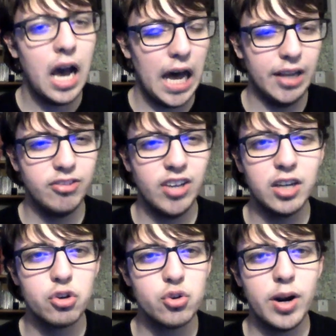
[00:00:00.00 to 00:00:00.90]

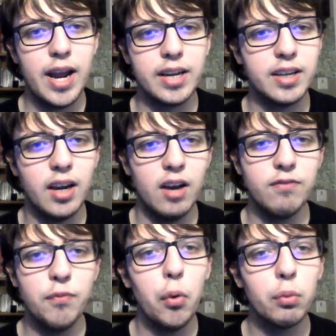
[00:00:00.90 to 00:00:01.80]
Title track,
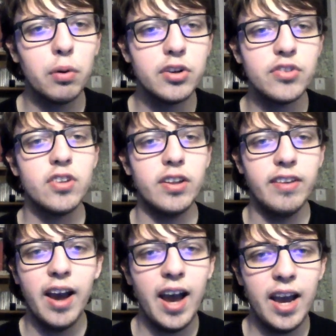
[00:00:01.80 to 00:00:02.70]
Forwards to
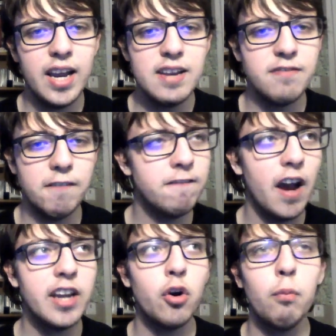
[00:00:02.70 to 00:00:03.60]
Die, The
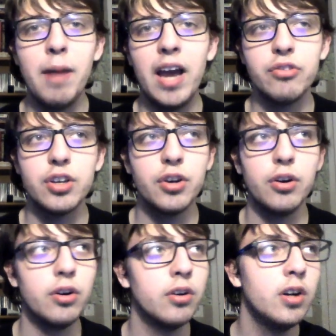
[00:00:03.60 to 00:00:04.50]
Final
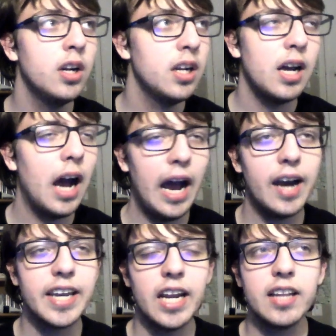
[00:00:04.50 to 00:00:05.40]
Massacre.
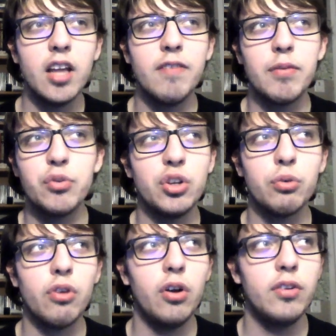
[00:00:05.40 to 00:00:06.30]
Again, I love every
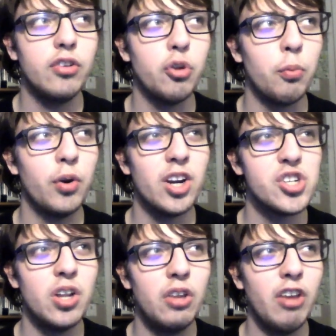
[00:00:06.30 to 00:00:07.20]
single song on this. The
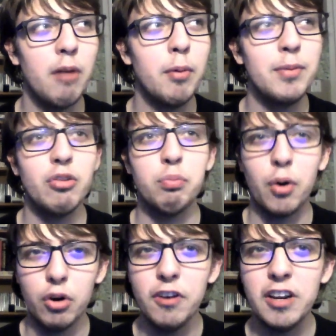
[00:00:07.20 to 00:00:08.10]
production on this album is
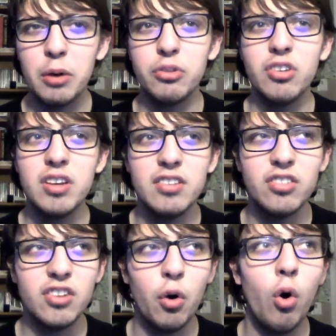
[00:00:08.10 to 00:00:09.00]
perfect. I would say
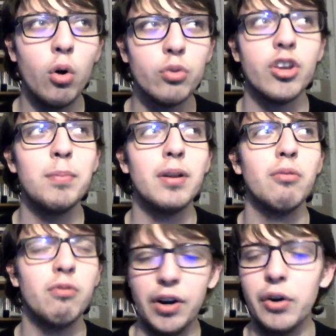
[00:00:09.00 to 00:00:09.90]
it still holds up
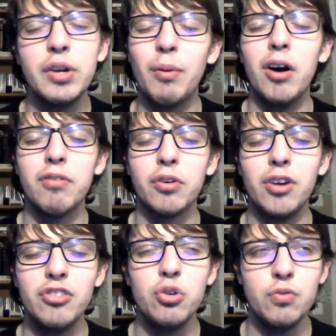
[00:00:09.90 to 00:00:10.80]
very well
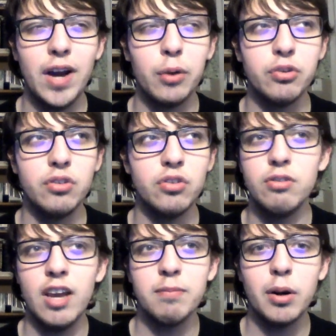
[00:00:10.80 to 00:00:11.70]
for a
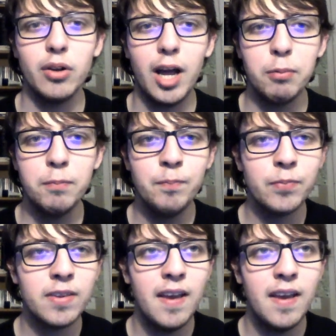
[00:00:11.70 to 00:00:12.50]
2000s death metal album.